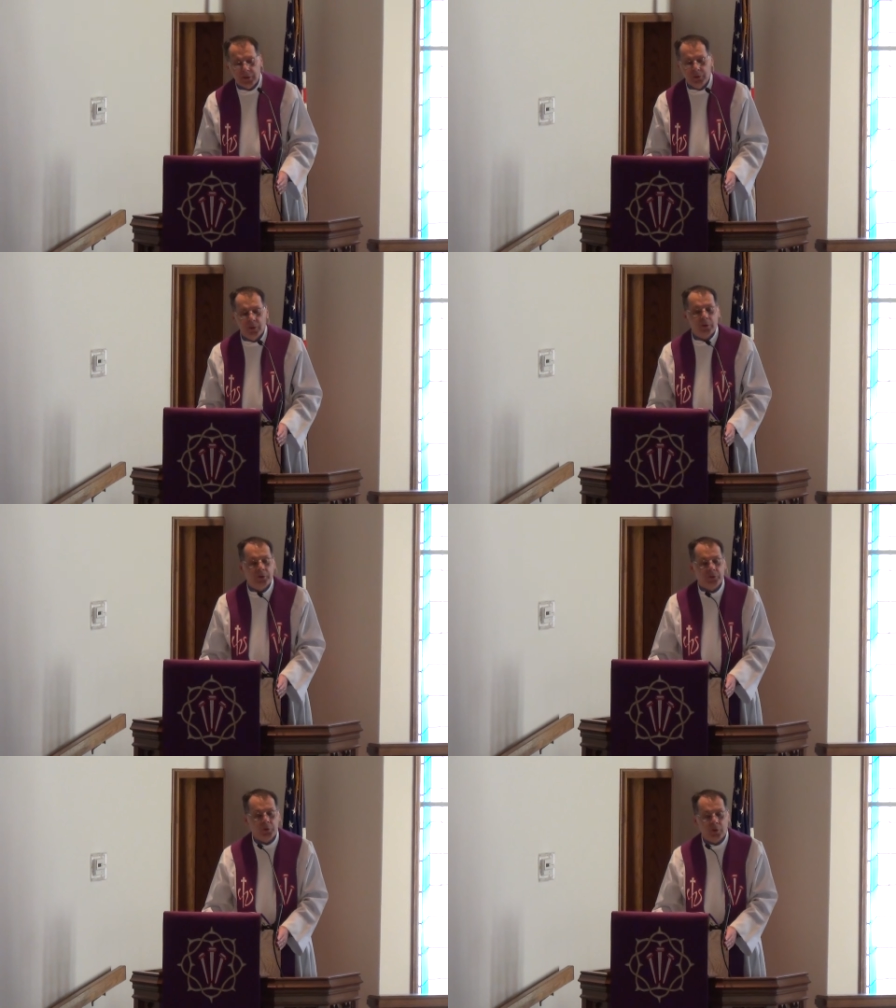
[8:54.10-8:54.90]
You know
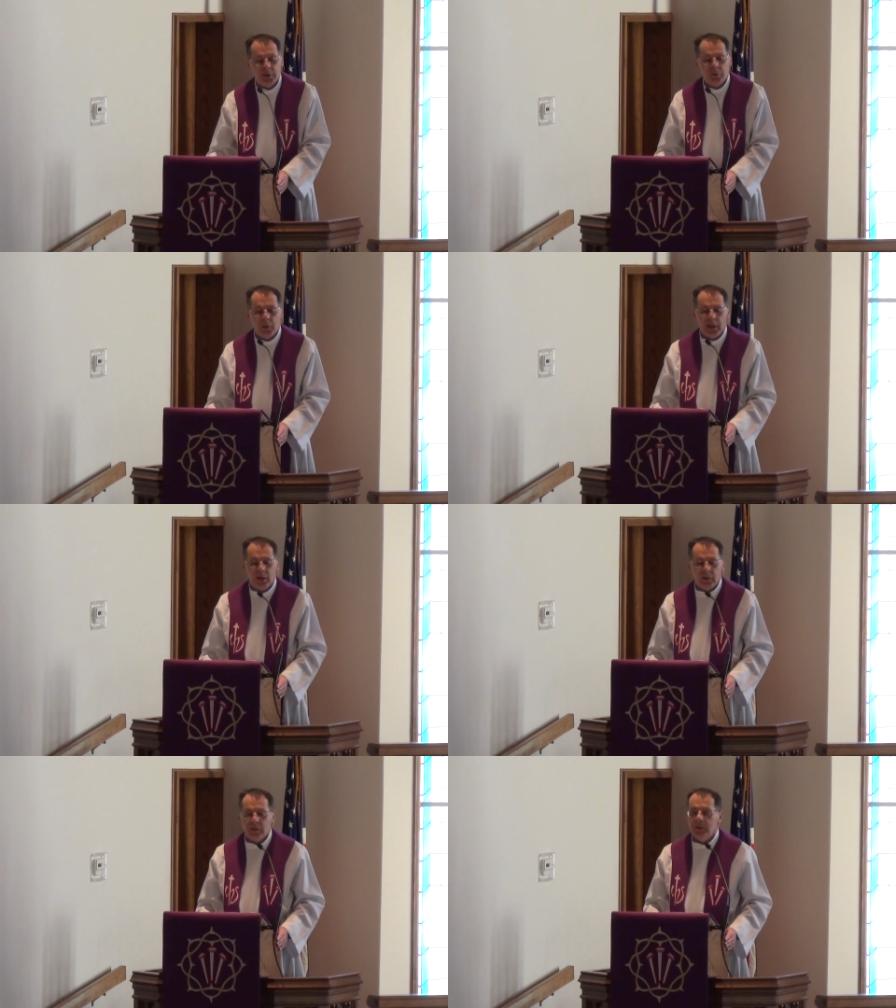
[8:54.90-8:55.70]
the story
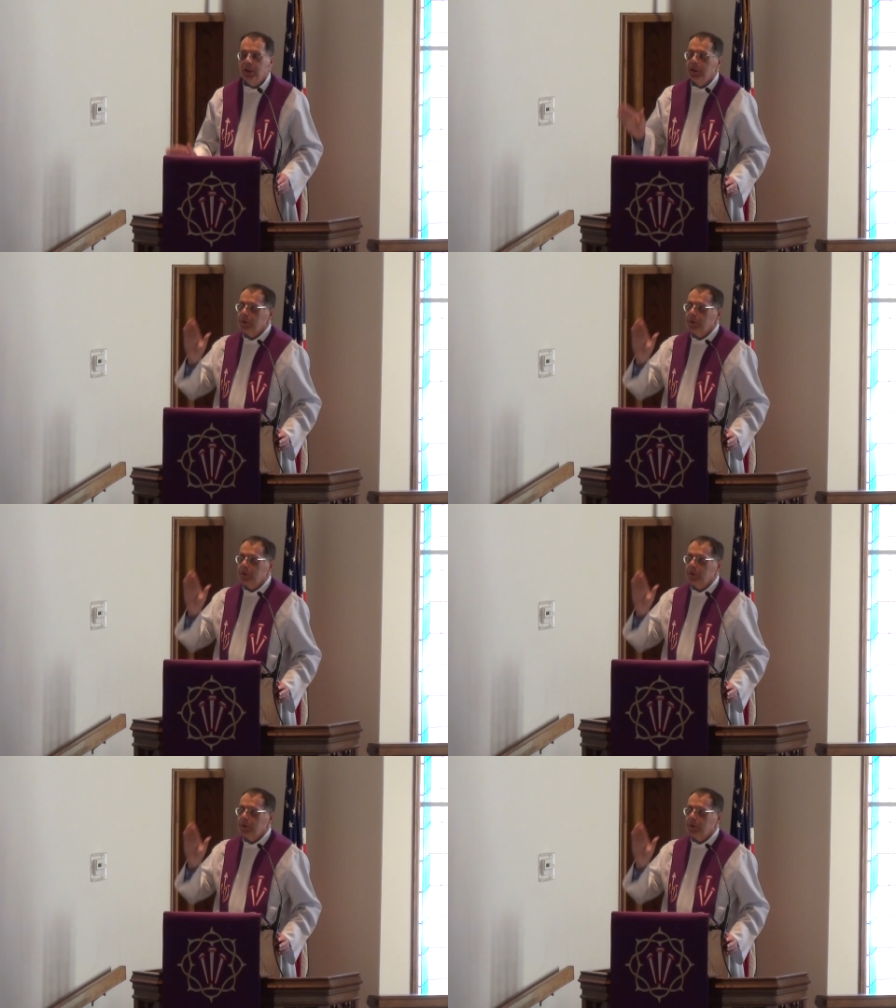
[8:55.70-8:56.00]
well.